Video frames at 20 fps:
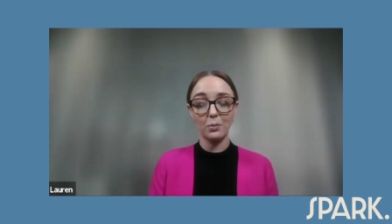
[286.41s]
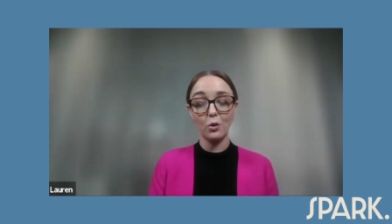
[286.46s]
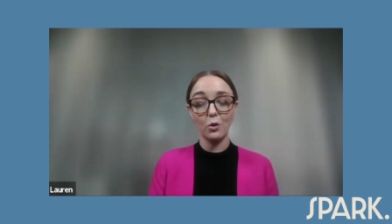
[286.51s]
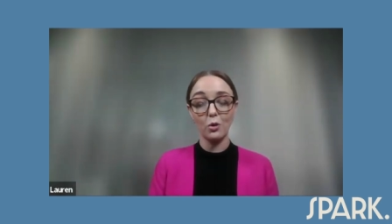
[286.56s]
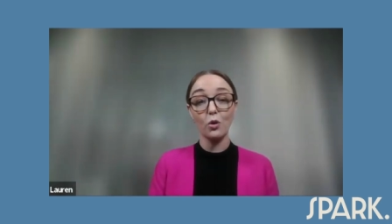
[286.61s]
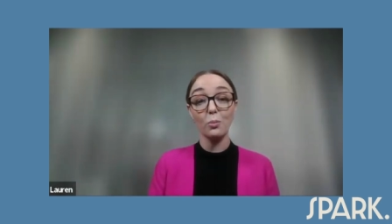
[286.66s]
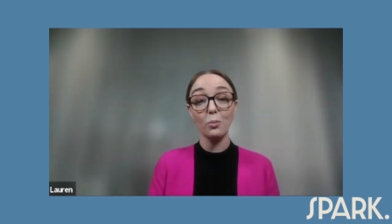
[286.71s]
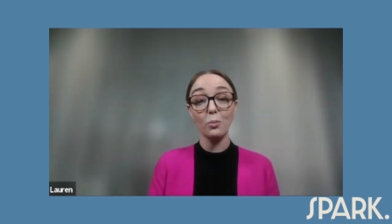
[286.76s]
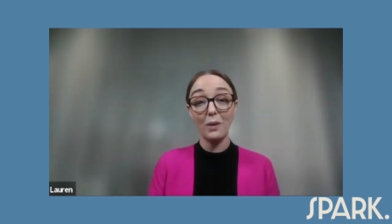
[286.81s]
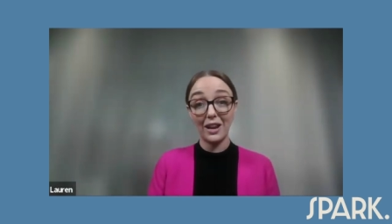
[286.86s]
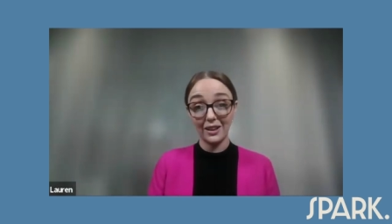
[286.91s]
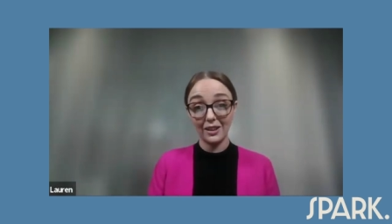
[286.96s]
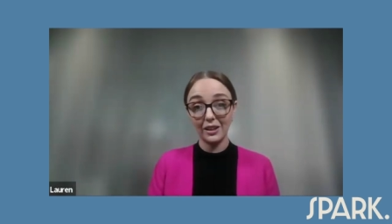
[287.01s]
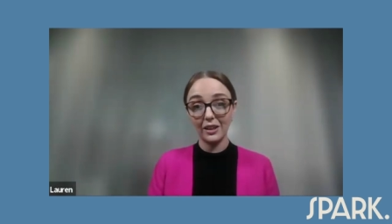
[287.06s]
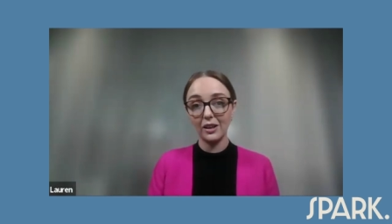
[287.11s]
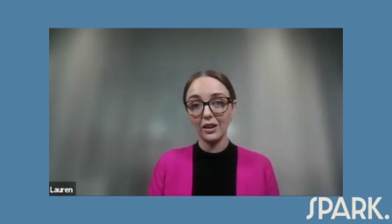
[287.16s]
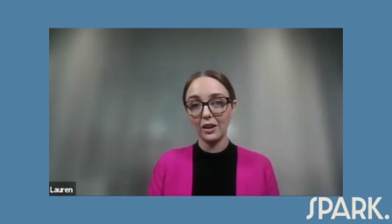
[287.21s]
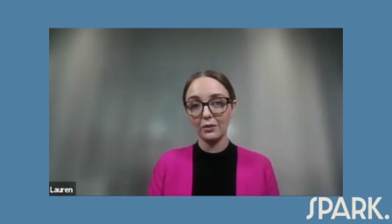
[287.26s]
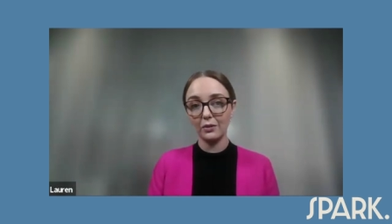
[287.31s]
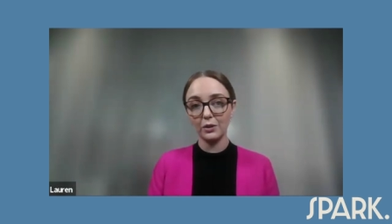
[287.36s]

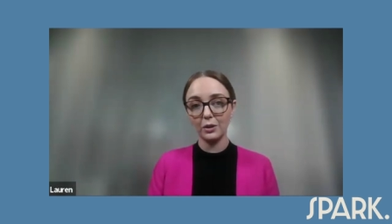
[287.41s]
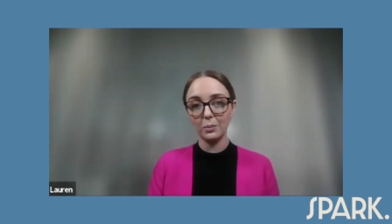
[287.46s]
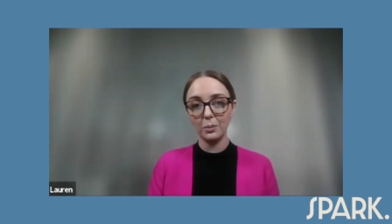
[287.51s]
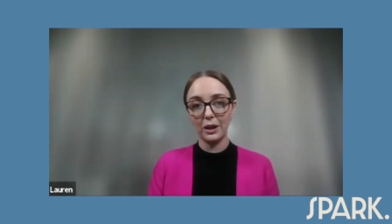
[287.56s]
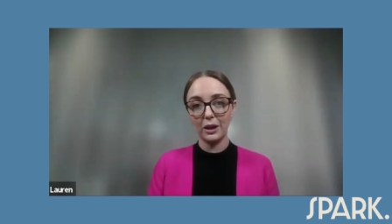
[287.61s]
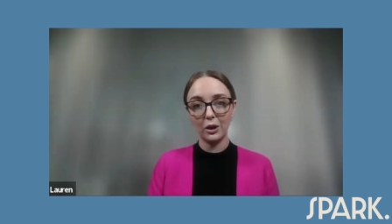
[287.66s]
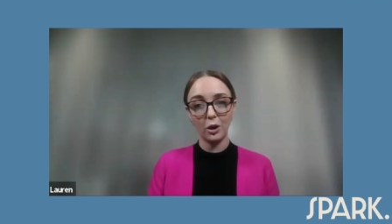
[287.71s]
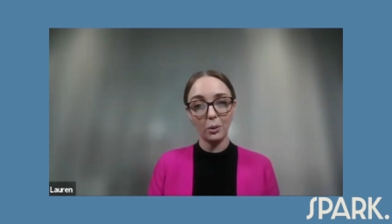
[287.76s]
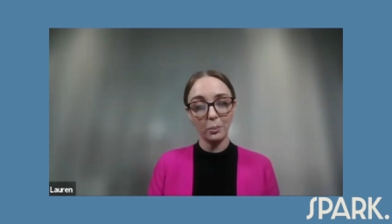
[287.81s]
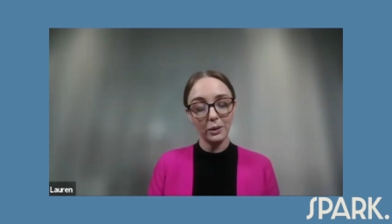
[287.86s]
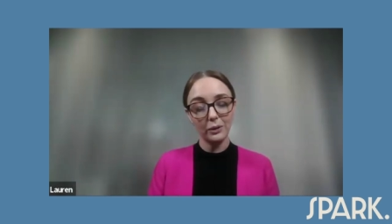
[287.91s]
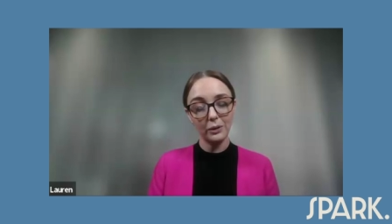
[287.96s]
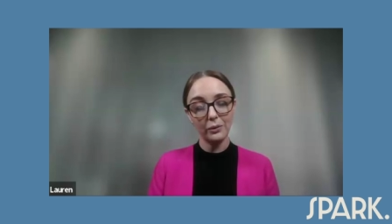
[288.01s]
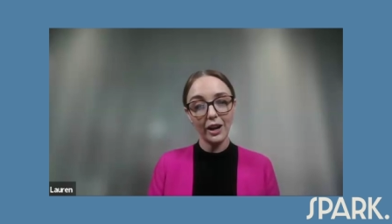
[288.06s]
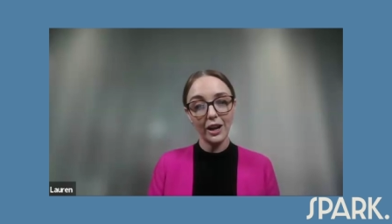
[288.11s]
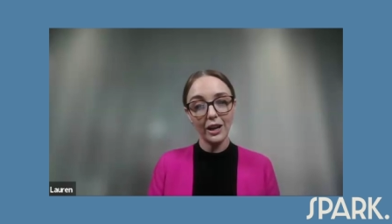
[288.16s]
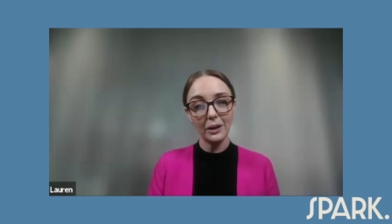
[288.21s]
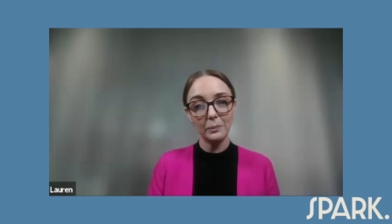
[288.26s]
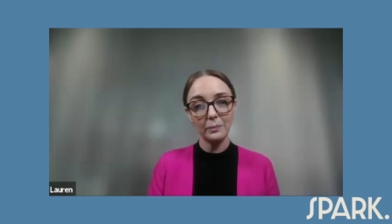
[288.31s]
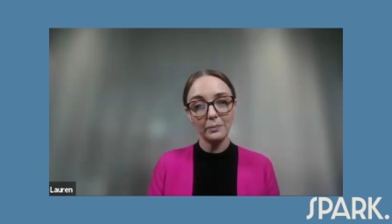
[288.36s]
automatically covered by
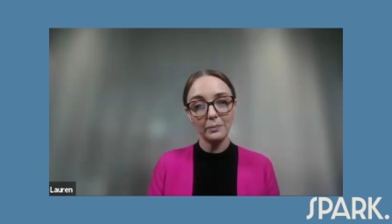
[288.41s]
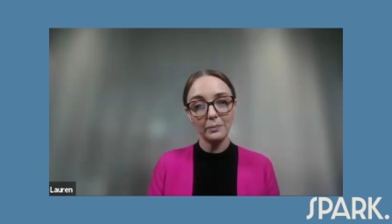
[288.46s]
copyright.